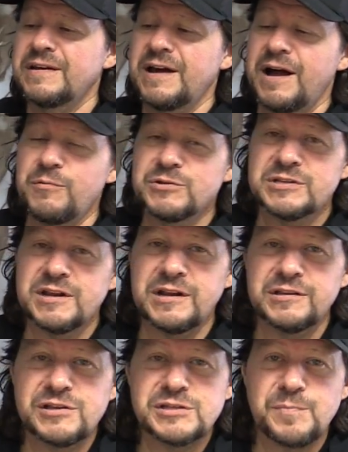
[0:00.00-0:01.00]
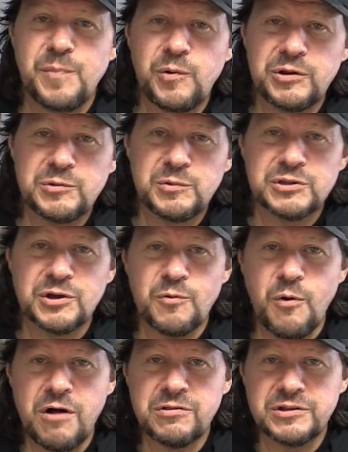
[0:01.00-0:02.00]
I was kind of disappointed with the
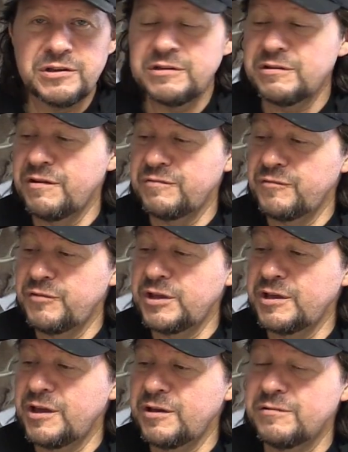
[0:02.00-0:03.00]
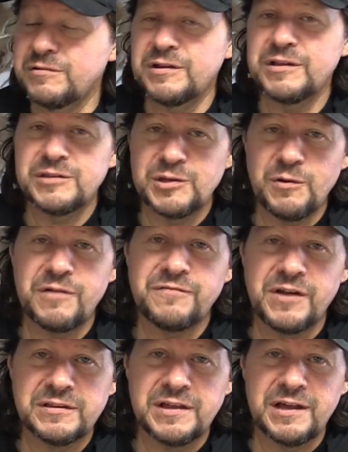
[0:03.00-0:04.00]
quality of the video until I
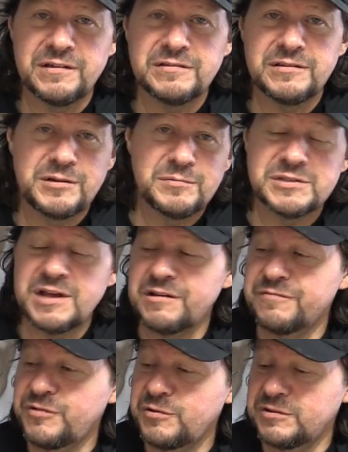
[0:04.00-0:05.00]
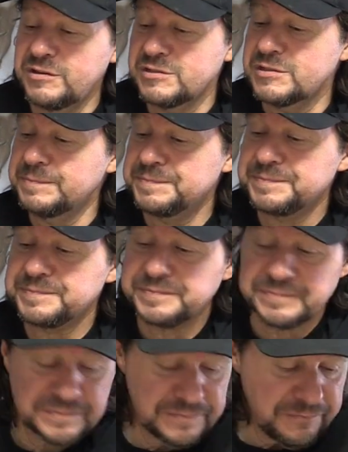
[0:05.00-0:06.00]
found out that it was out of focus.
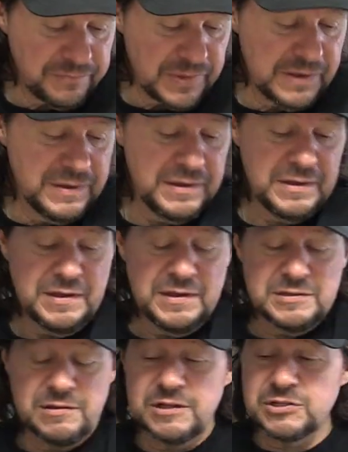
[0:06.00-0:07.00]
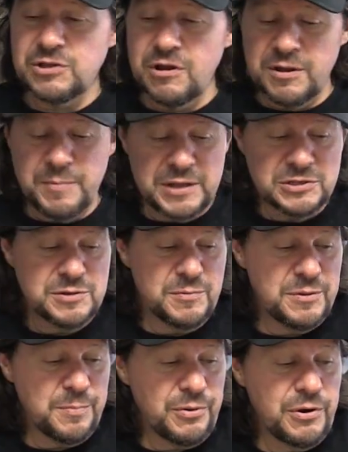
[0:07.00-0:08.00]
So let's talk about some of
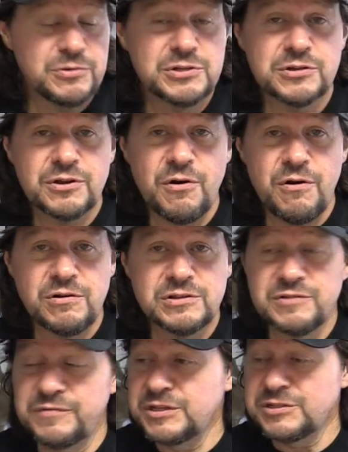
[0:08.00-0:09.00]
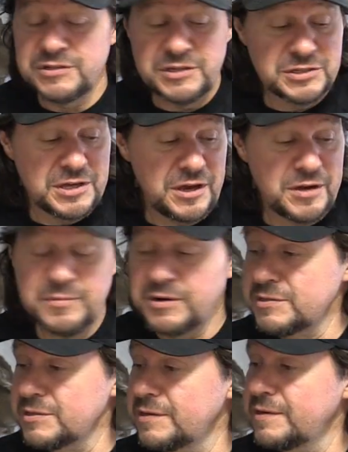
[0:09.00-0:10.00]
the pros and cons of each of these
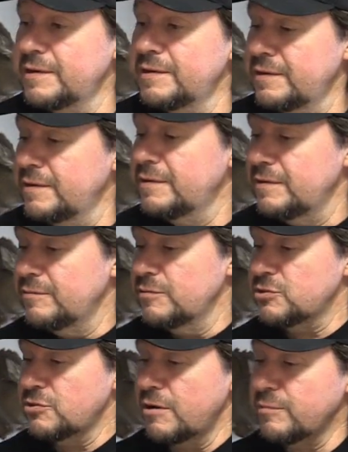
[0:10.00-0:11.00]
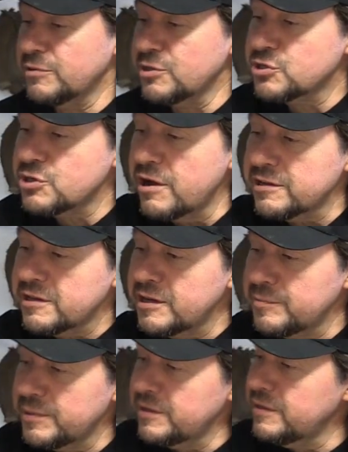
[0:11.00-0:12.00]
cameras. We'll start with the
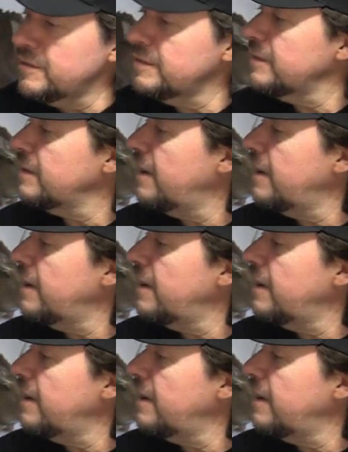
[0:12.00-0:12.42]
ShotKam again.